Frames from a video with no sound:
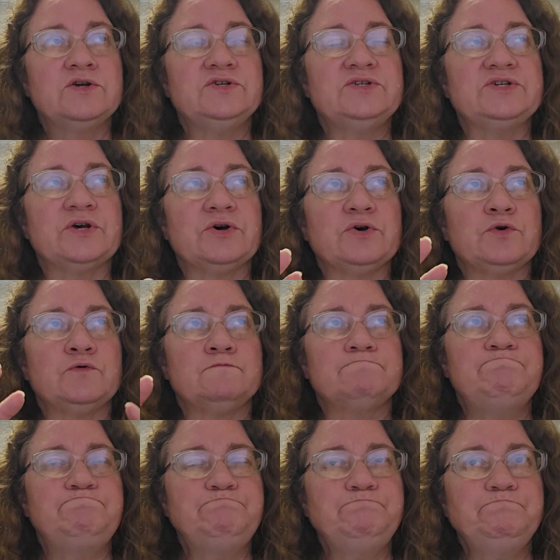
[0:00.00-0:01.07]
So
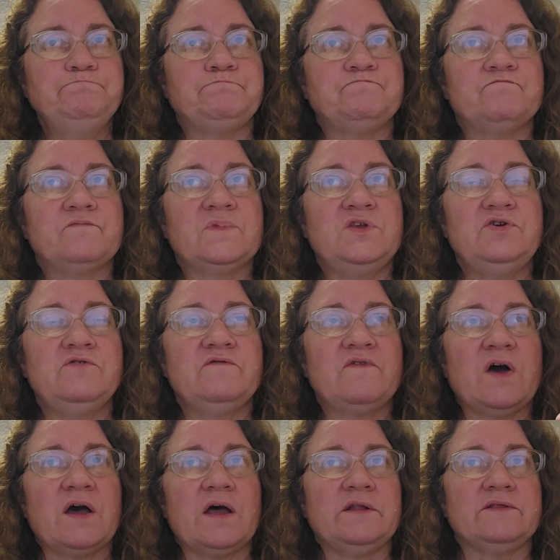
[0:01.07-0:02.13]
you've
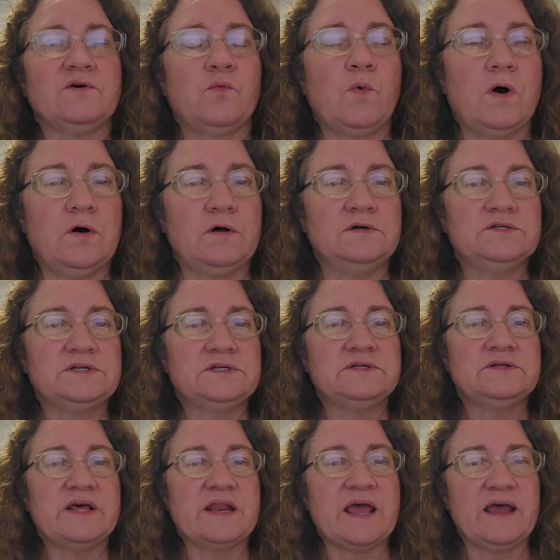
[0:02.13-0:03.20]
got the
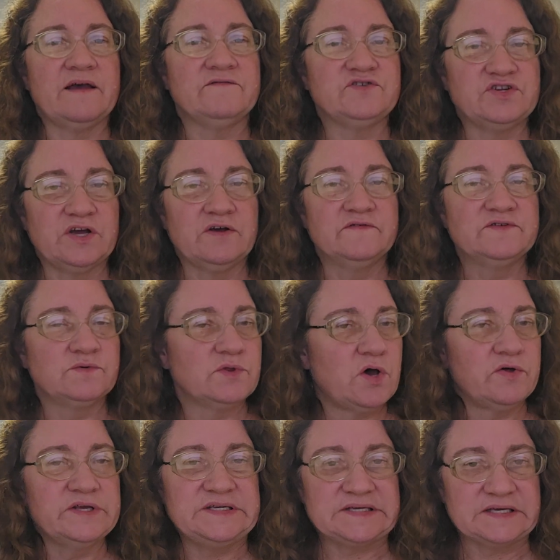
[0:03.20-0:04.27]
walls that have shelves with
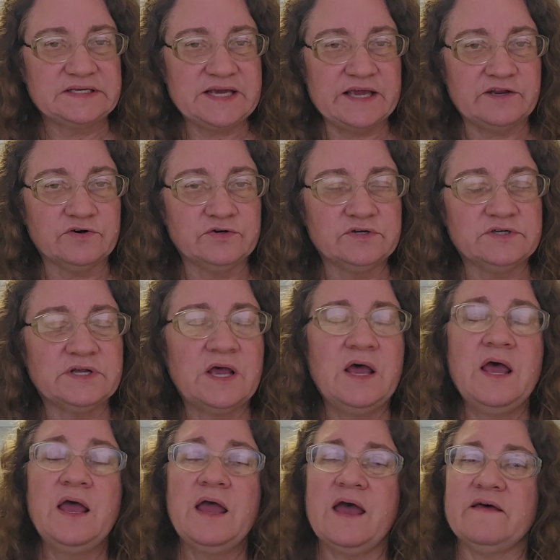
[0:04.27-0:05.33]
all these containers.
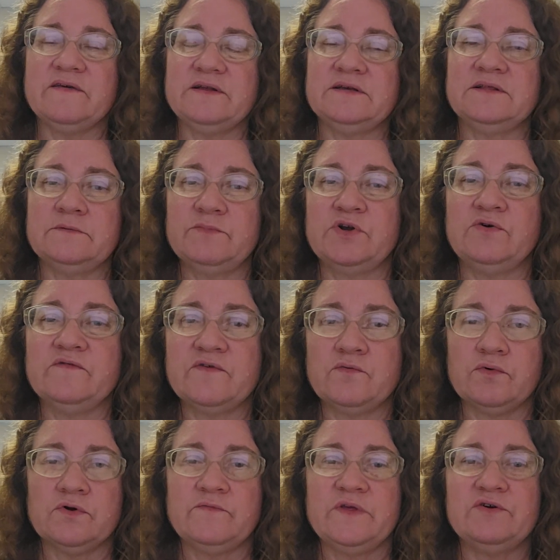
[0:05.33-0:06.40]
And then in the middle of the
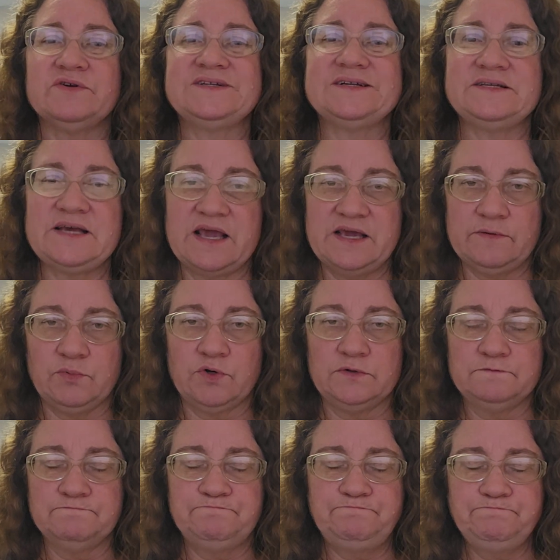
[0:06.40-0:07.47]
room, there is a
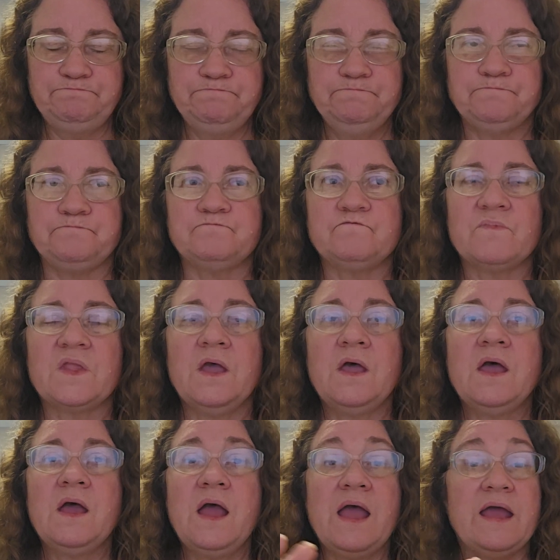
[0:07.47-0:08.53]
table.
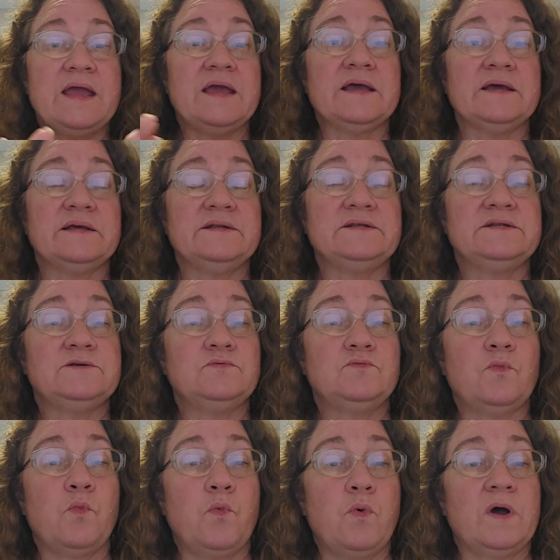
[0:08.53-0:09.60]
And
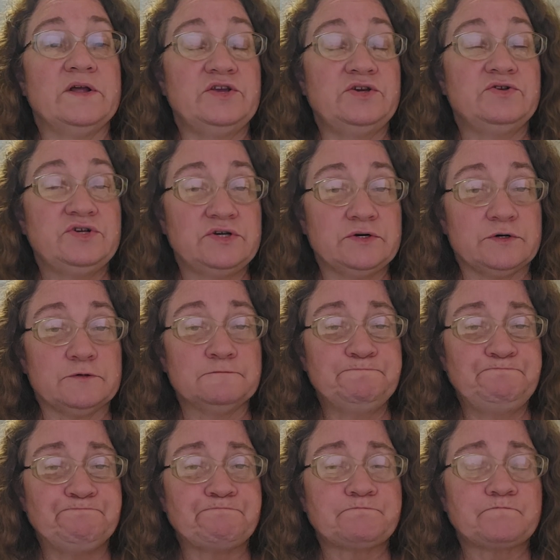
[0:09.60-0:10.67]
what you do
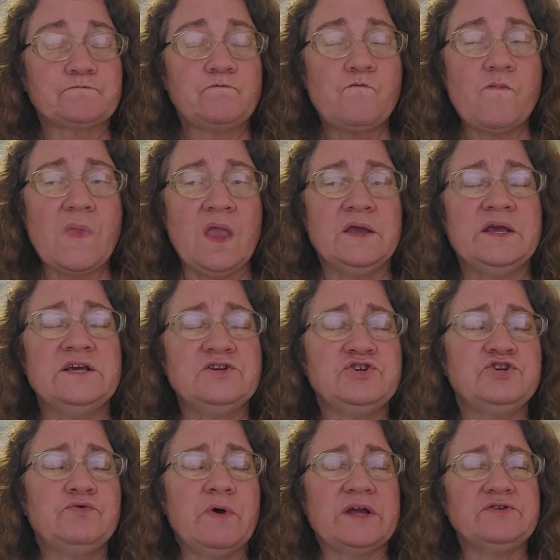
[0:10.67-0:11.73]

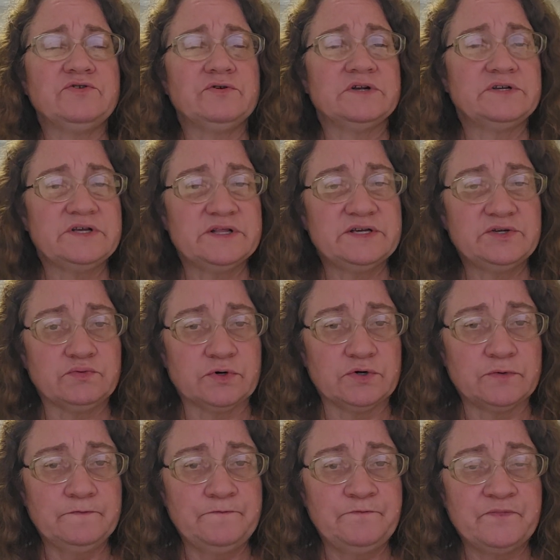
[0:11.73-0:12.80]
is you enter into this
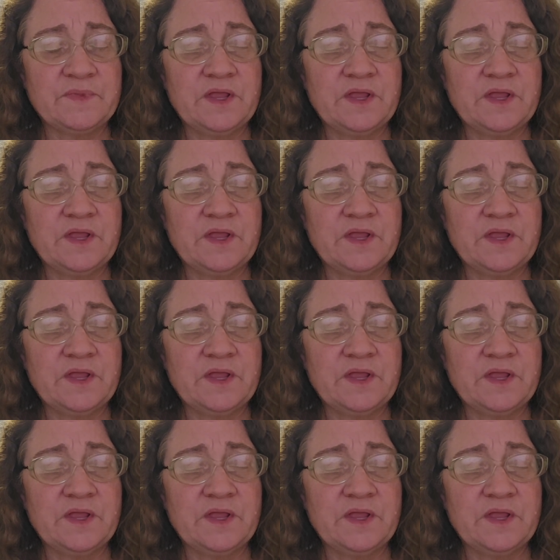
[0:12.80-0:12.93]
room,